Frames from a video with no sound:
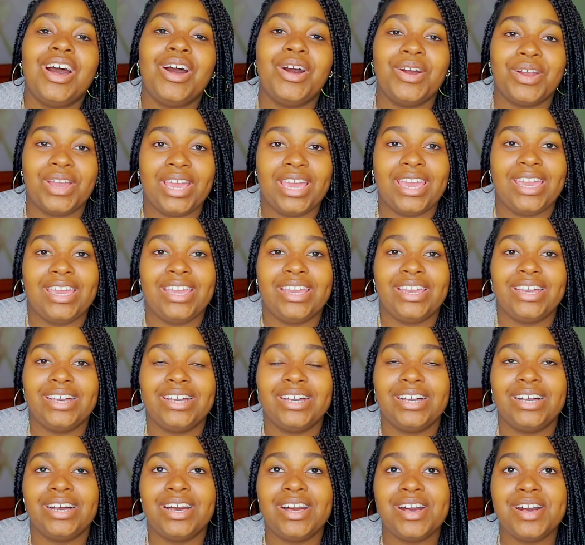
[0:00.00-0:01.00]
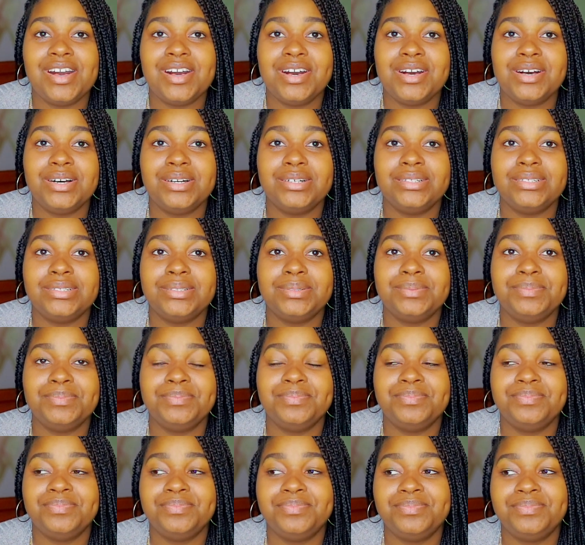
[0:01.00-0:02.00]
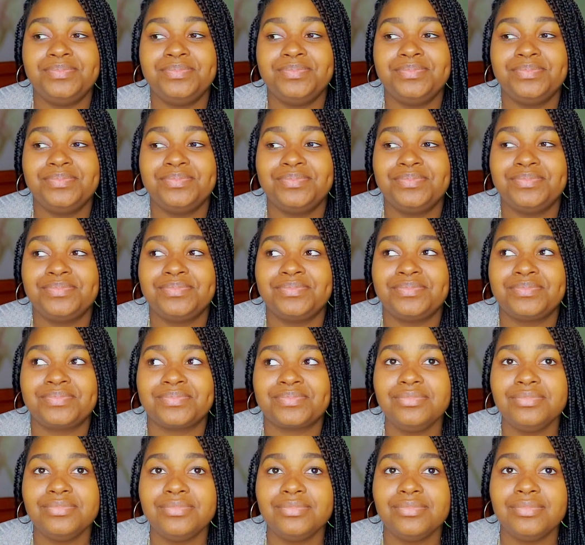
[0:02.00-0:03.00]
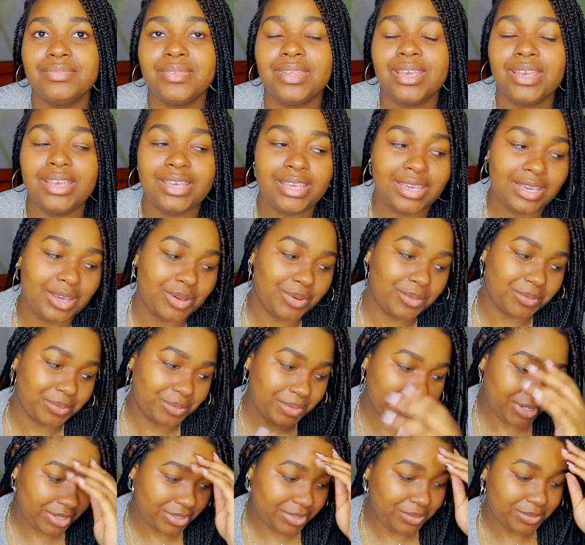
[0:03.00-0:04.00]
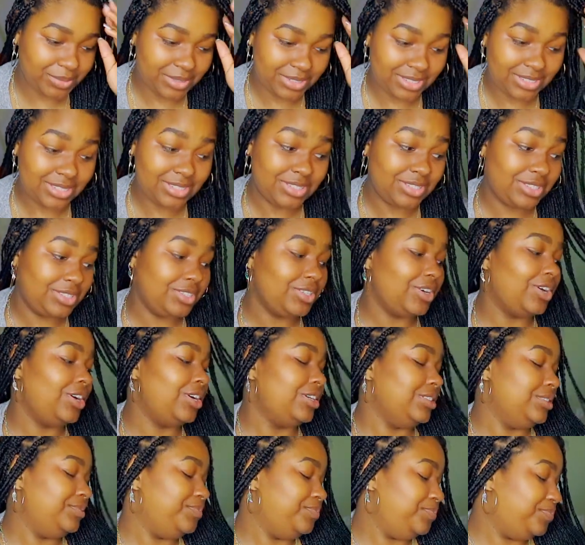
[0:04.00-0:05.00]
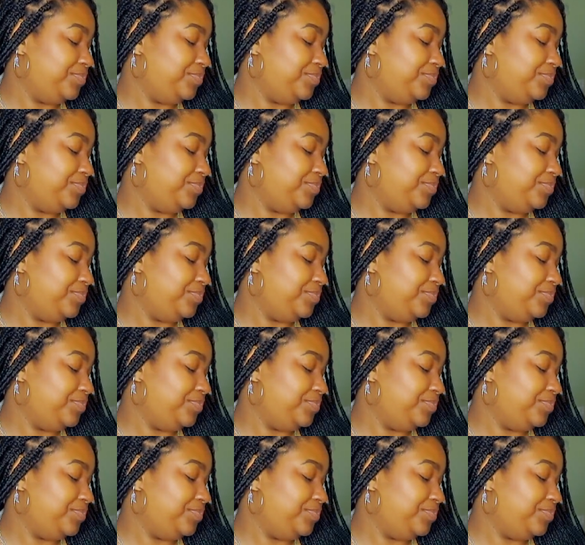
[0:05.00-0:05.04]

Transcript: Okay, um yeah, where do we start?